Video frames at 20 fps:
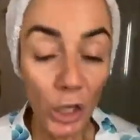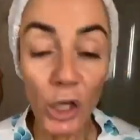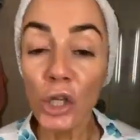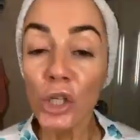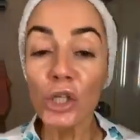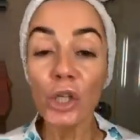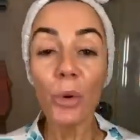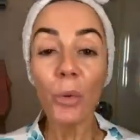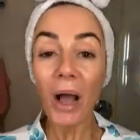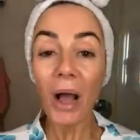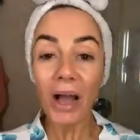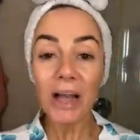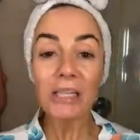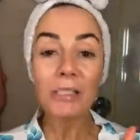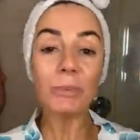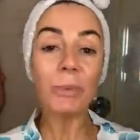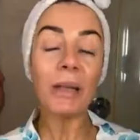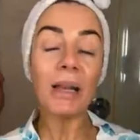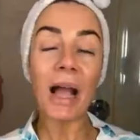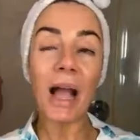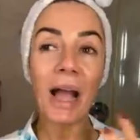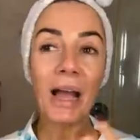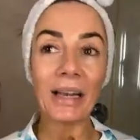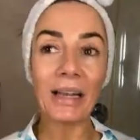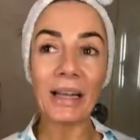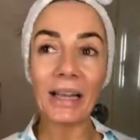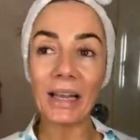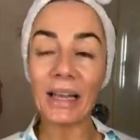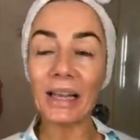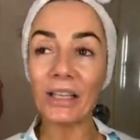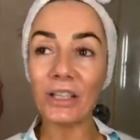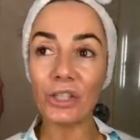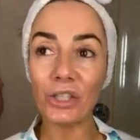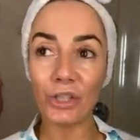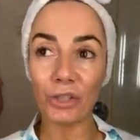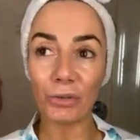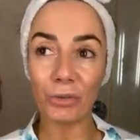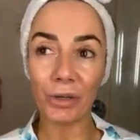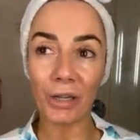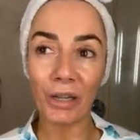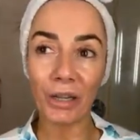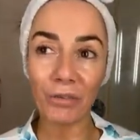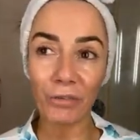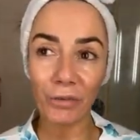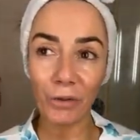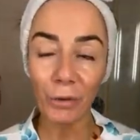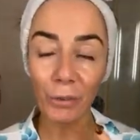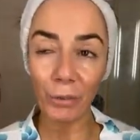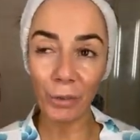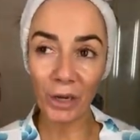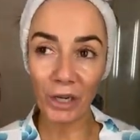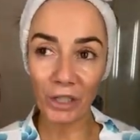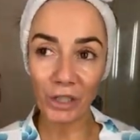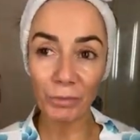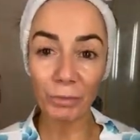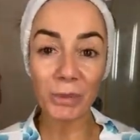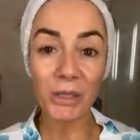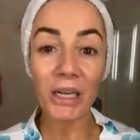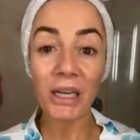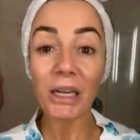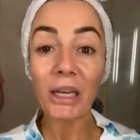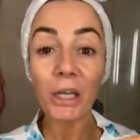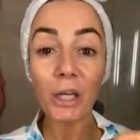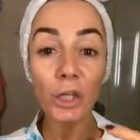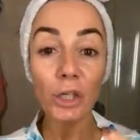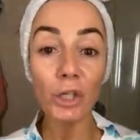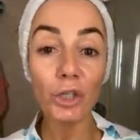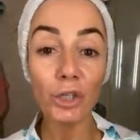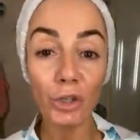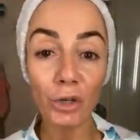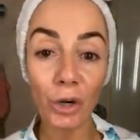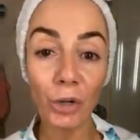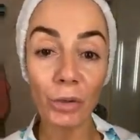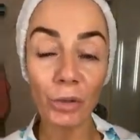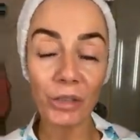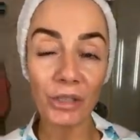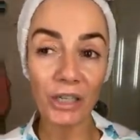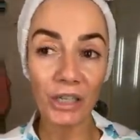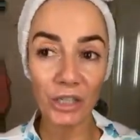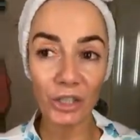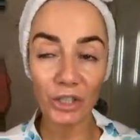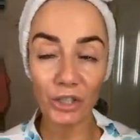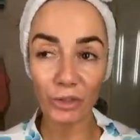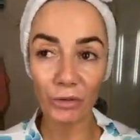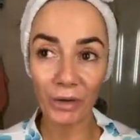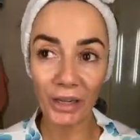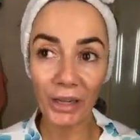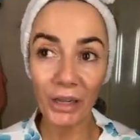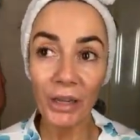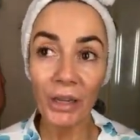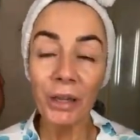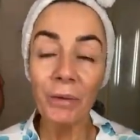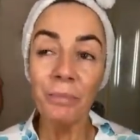So as with any injury, if you wish, particularly a controlled injury,